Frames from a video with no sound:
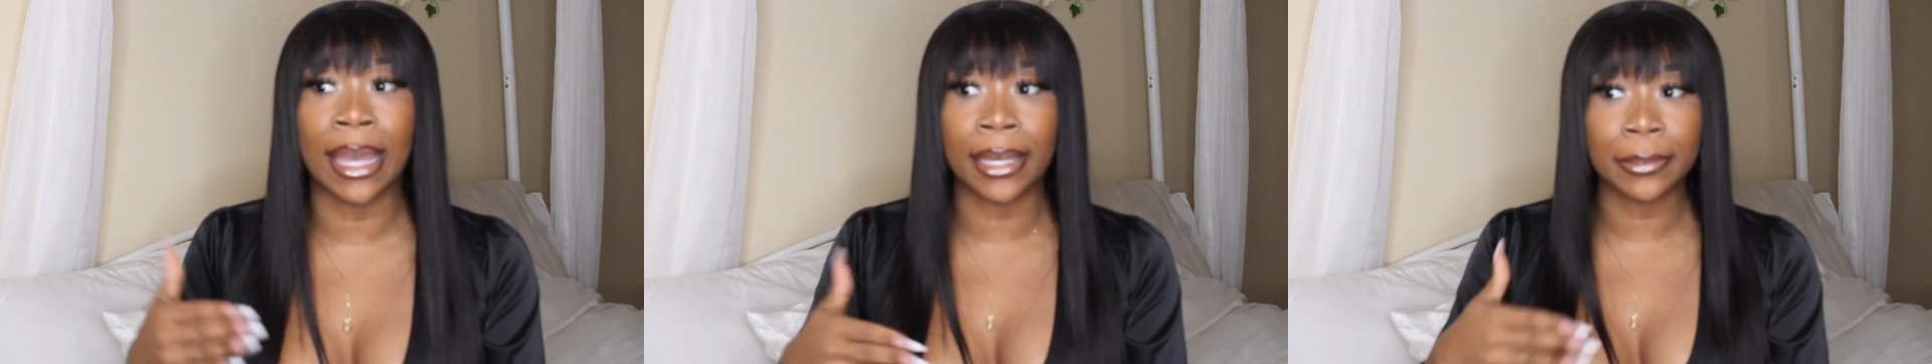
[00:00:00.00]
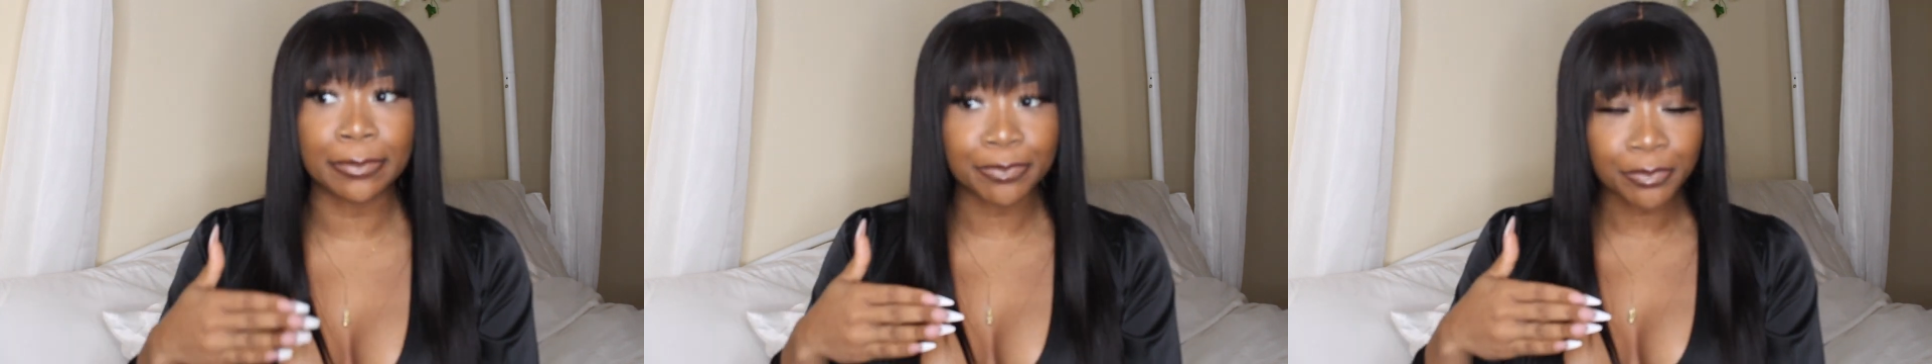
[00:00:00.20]

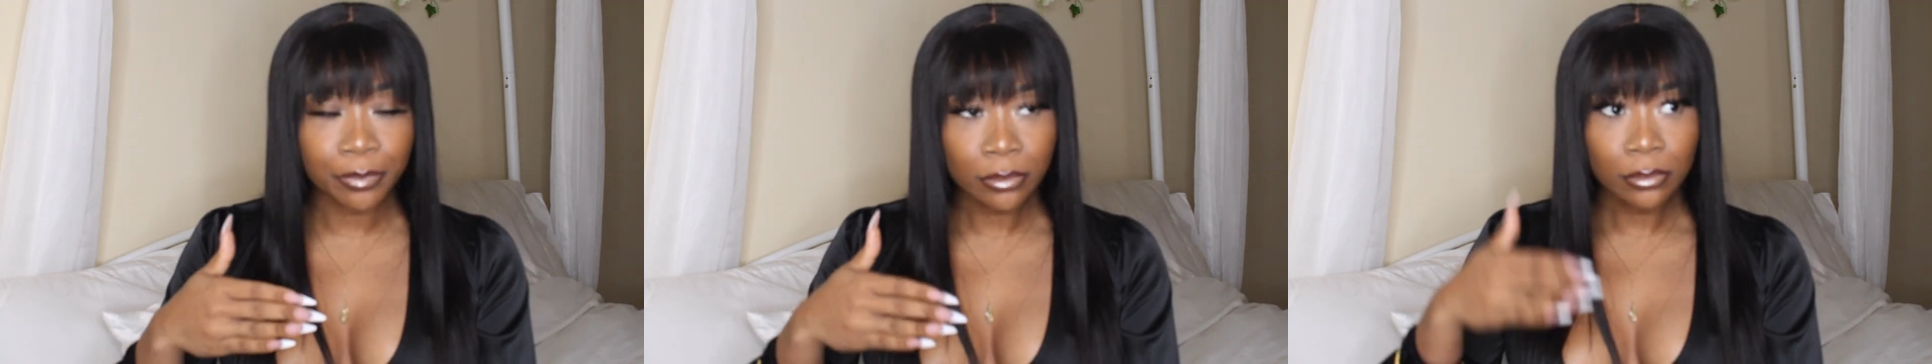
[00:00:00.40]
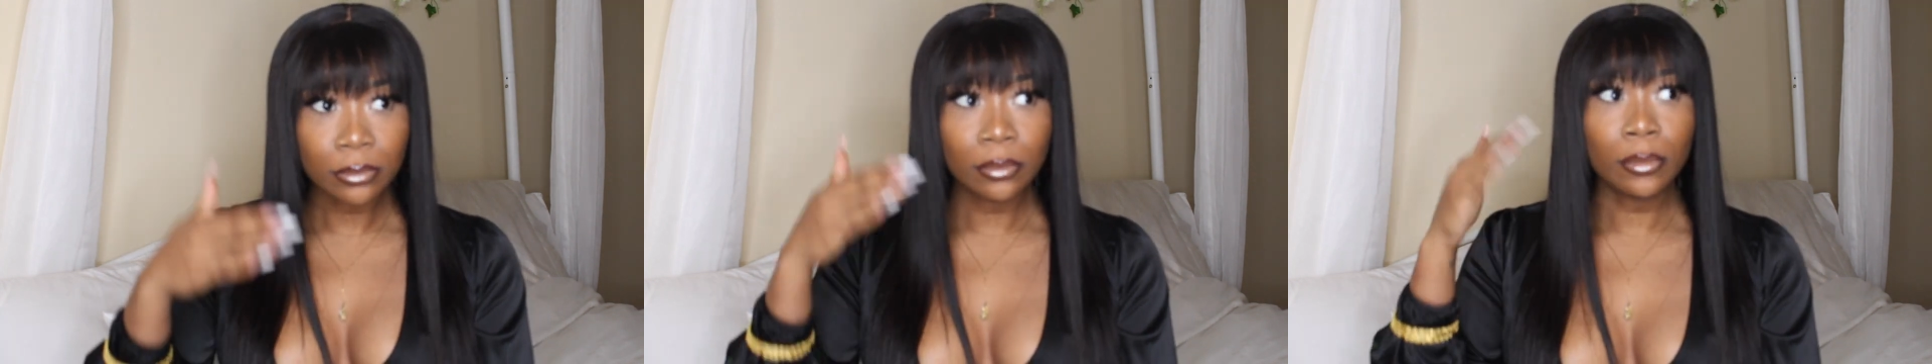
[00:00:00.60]
Like
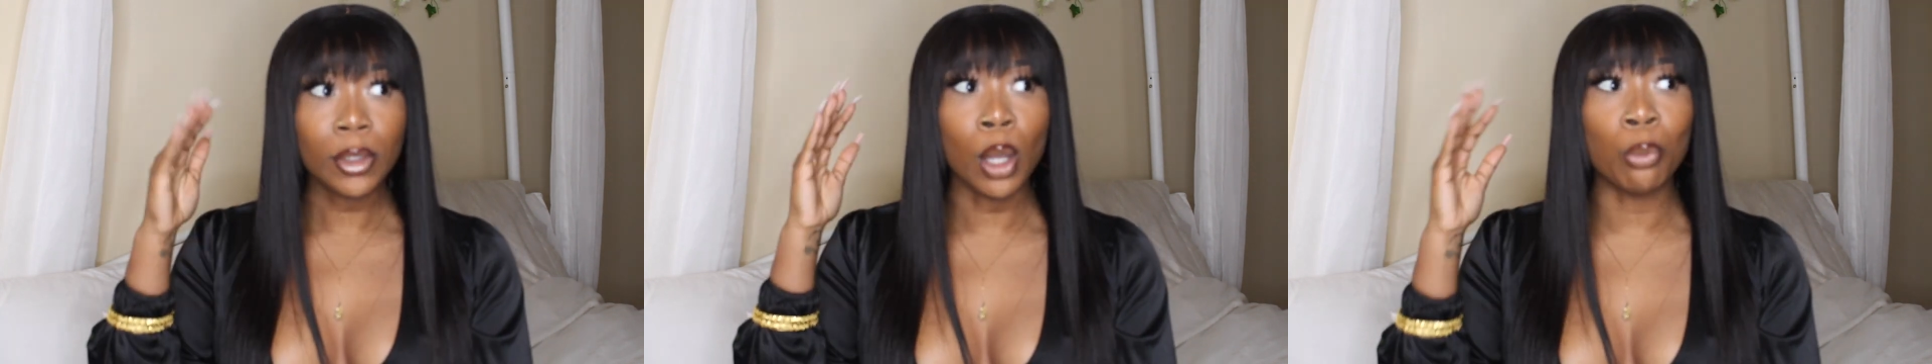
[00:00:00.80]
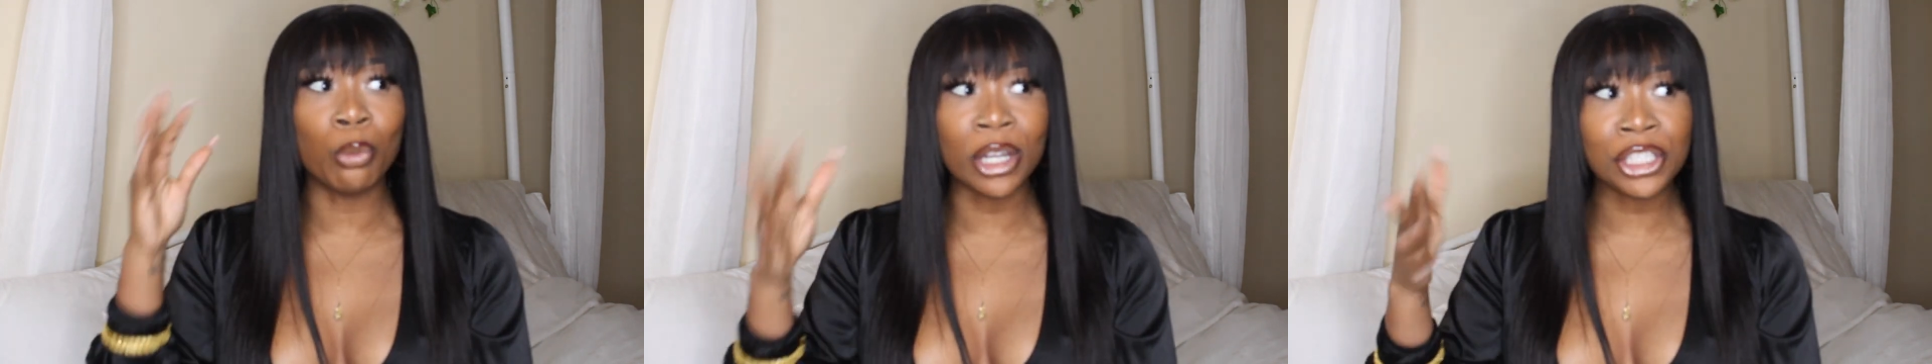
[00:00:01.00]

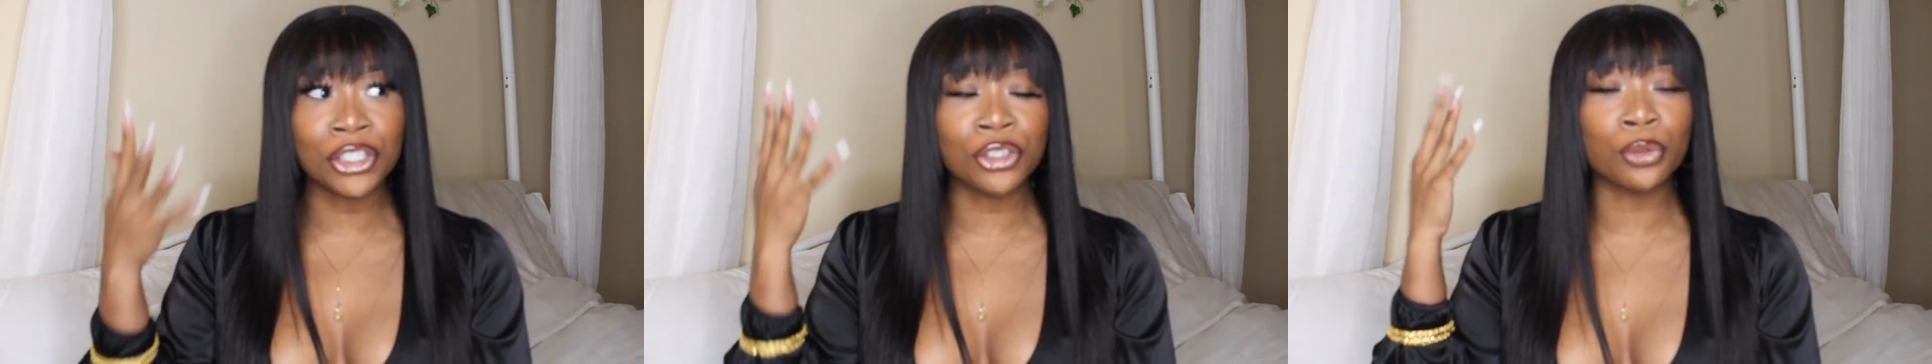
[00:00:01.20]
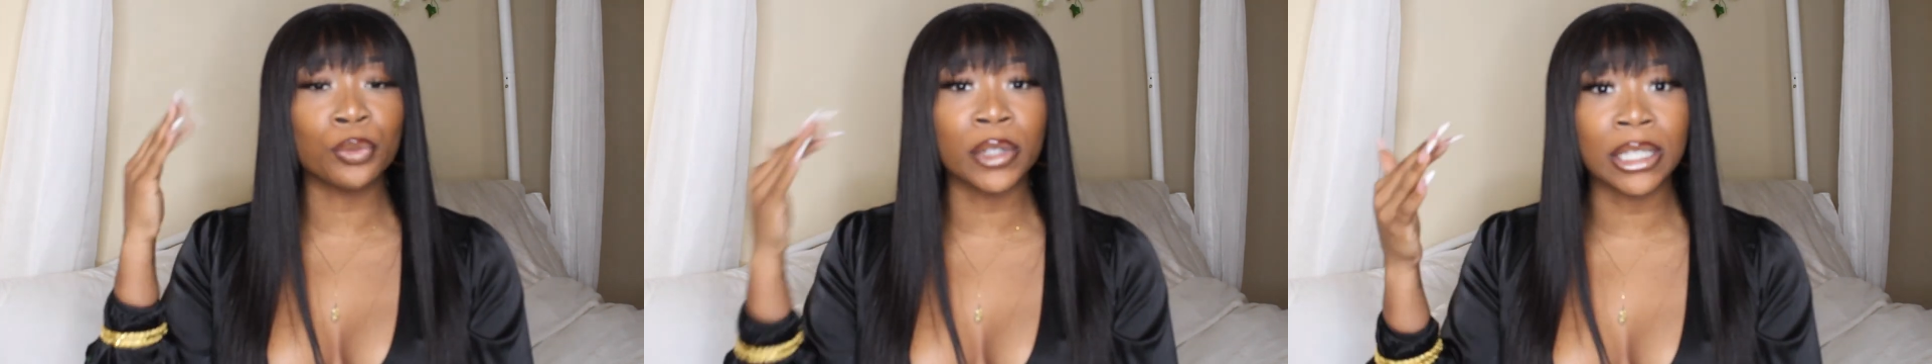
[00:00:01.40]

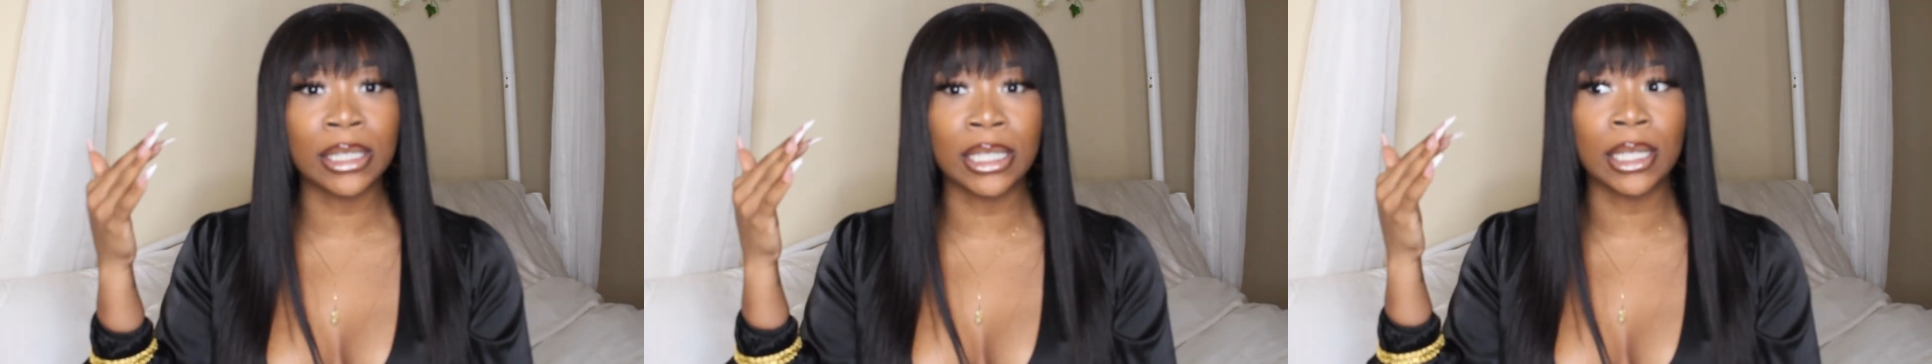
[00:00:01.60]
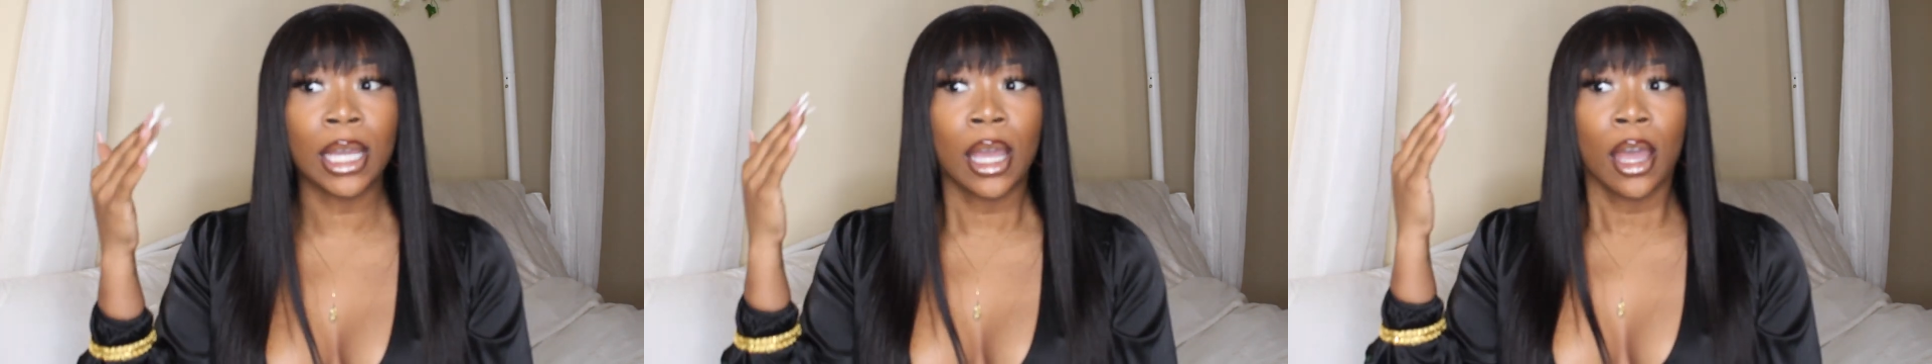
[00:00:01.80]
once you
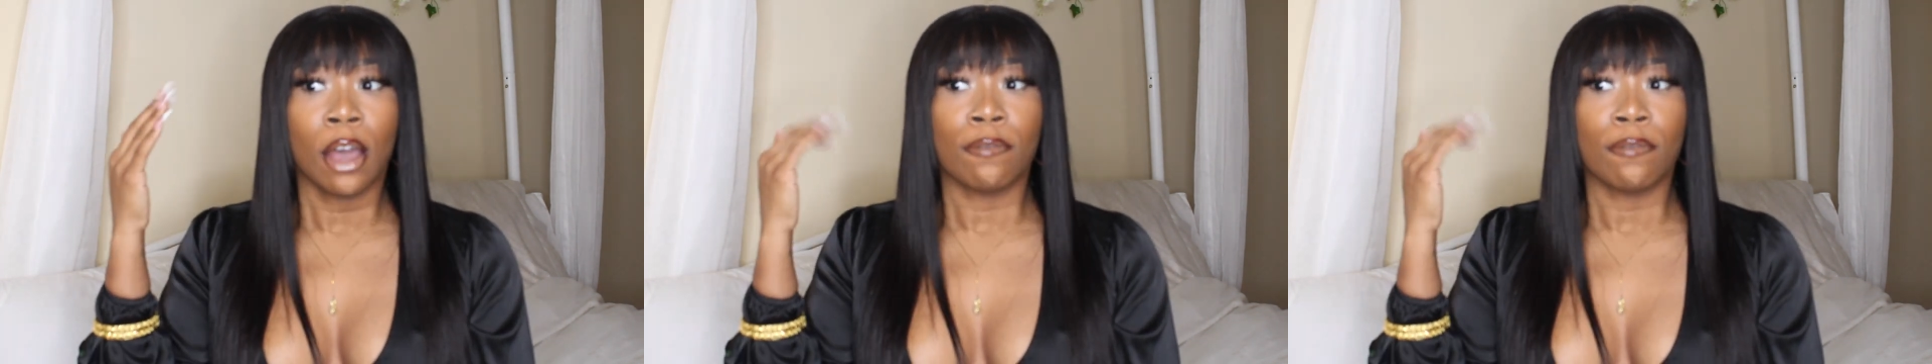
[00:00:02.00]
really